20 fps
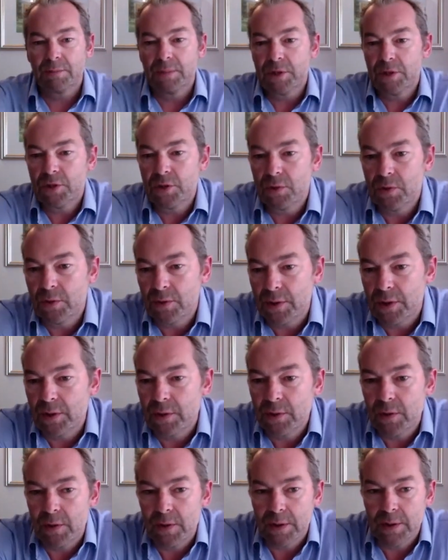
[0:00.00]
be sure that
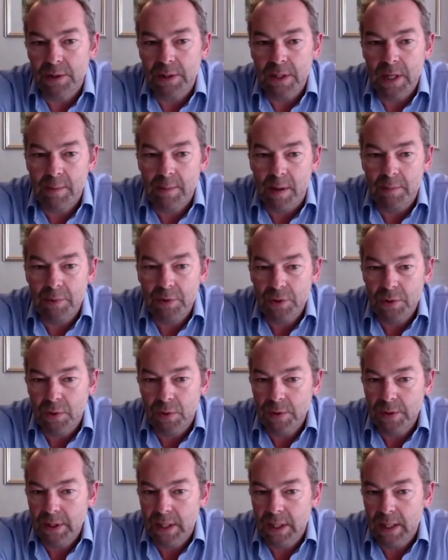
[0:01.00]
you're not going to come up
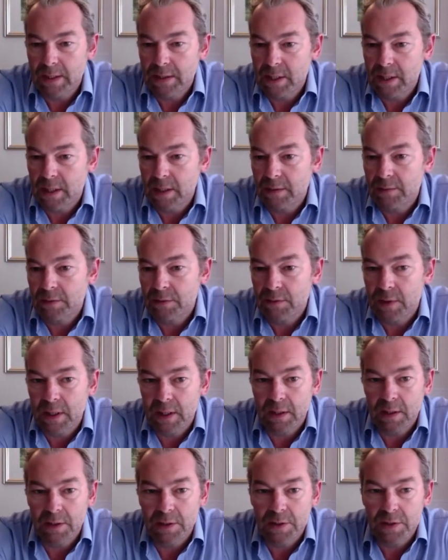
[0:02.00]
short against any of the
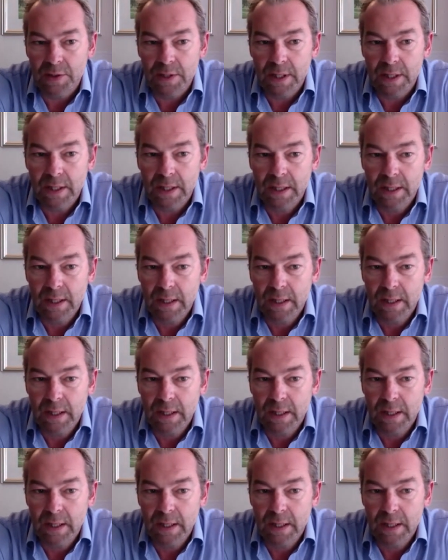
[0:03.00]
regulatory